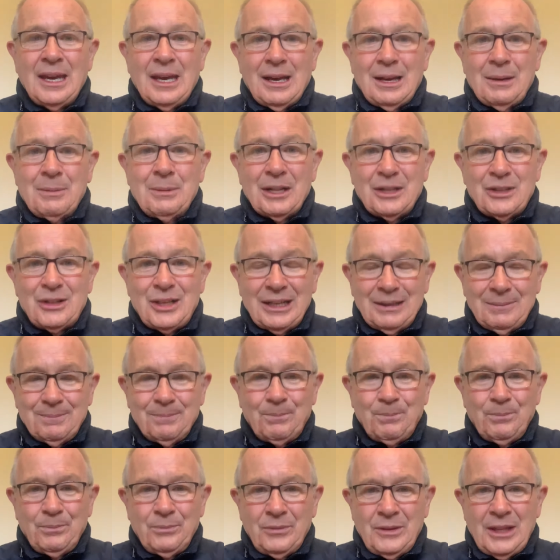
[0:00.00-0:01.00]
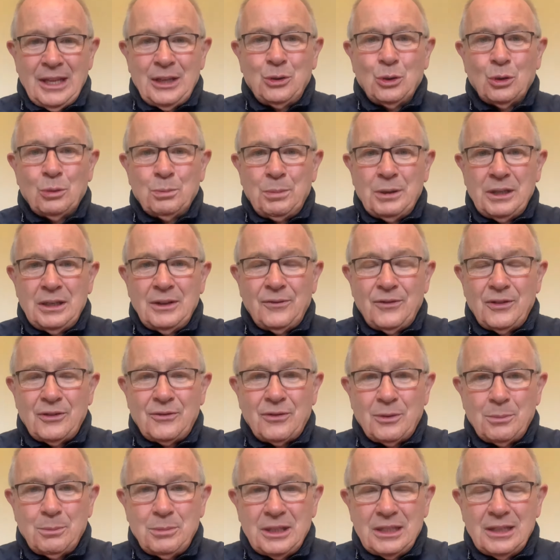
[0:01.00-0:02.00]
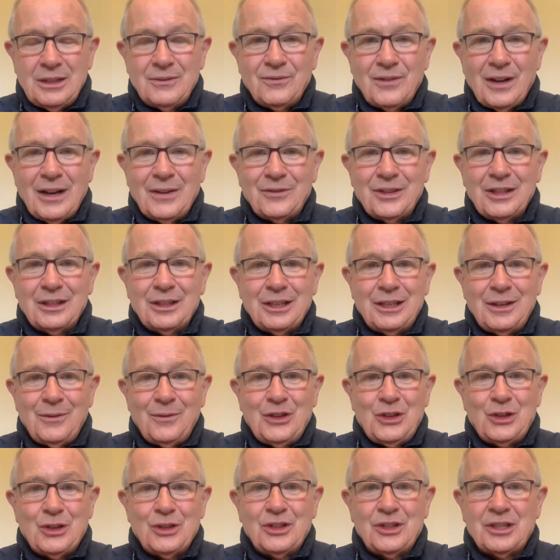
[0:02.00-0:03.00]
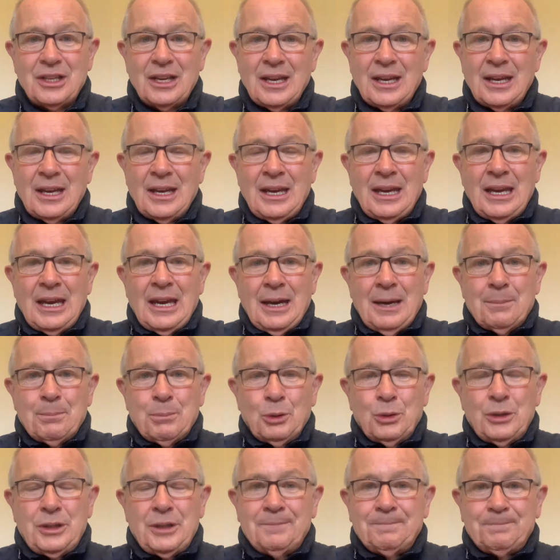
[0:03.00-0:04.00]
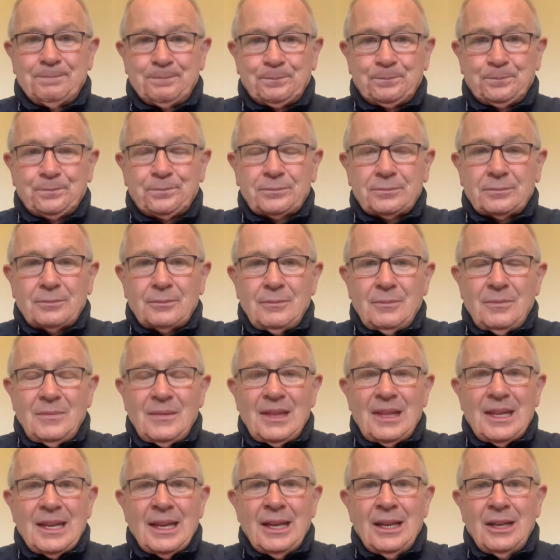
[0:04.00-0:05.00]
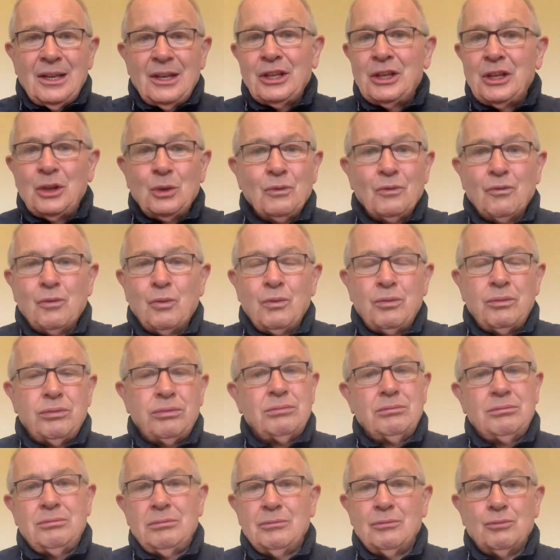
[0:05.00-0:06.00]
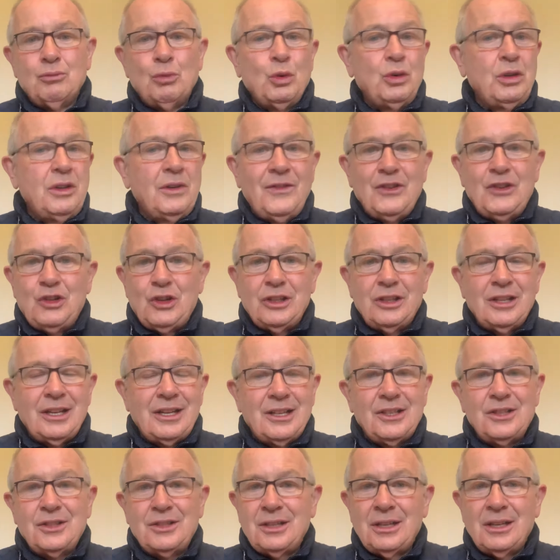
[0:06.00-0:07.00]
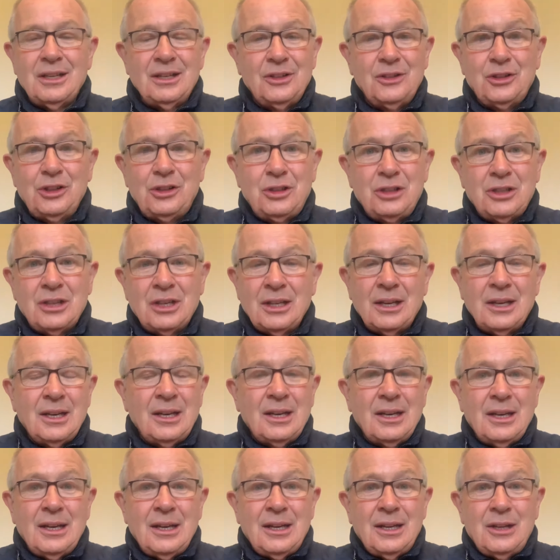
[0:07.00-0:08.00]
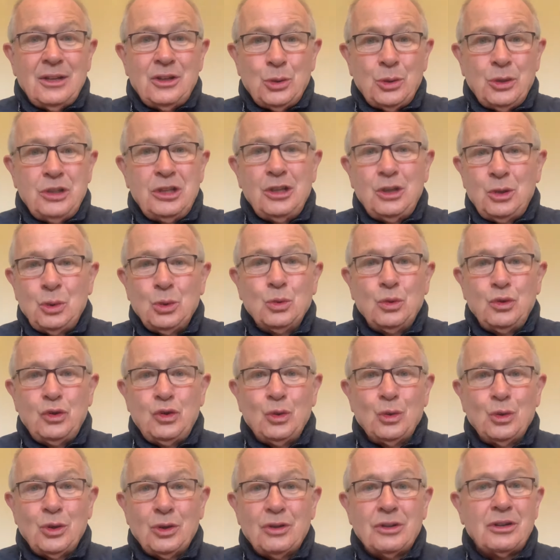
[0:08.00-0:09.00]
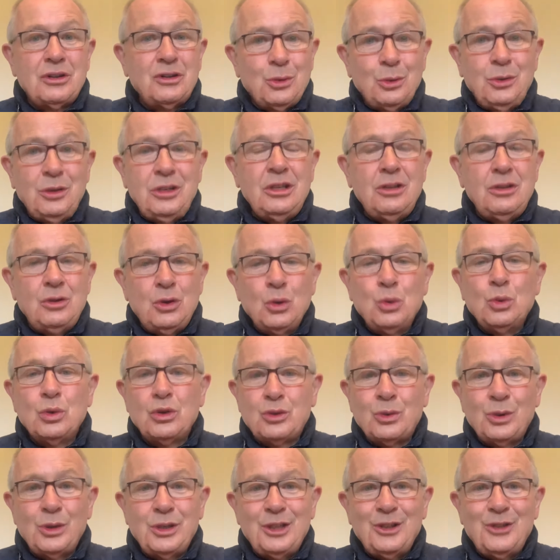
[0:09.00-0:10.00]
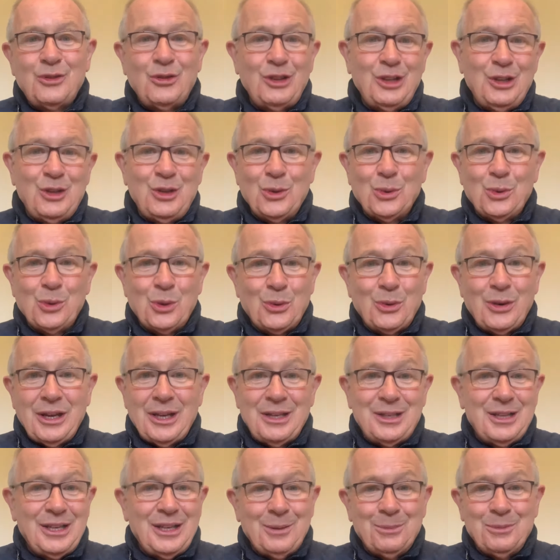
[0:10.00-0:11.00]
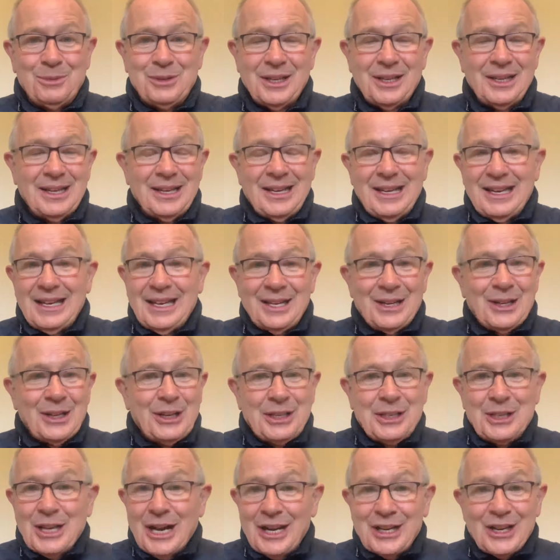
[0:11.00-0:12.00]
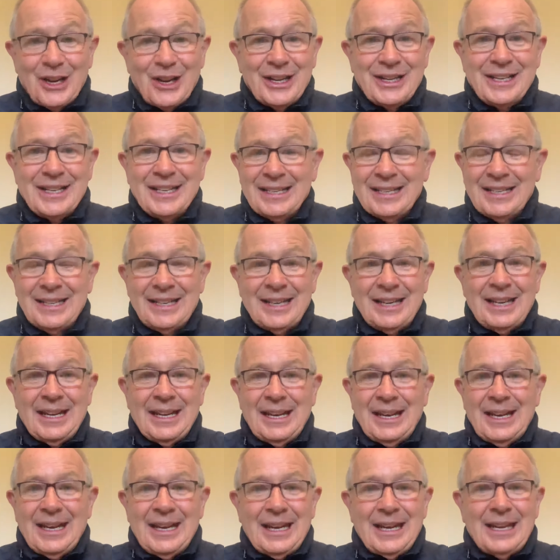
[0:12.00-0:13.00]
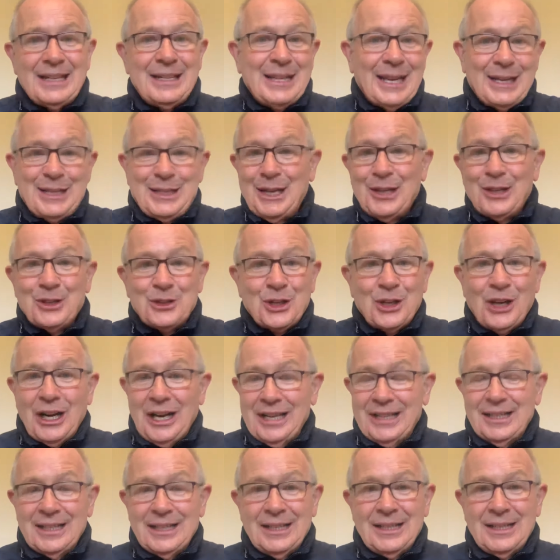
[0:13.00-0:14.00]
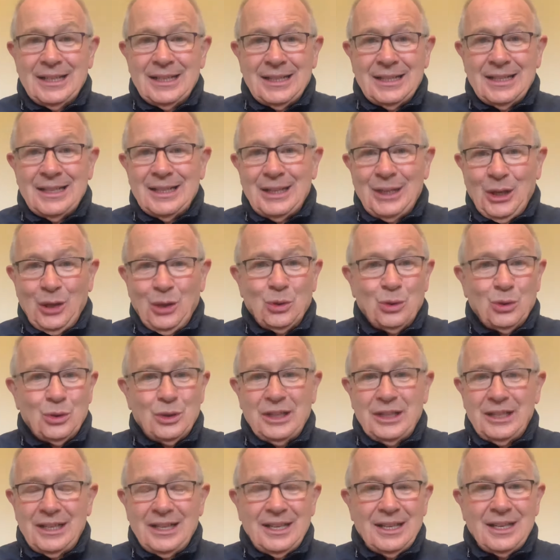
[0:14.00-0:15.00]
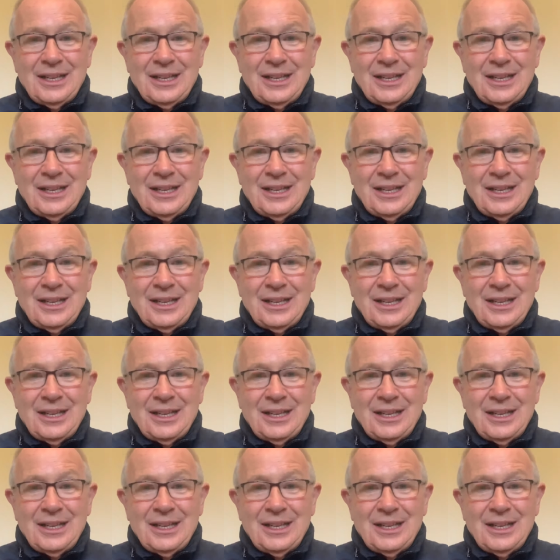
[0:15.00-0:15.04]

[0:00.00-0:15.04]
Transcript: I'm not saying they don't benefit from being involved in the divisions, but like, you, one division that has, is it 22 junior, 22 or 23 junior A teams, like, not on, and that day is gone. You know, like,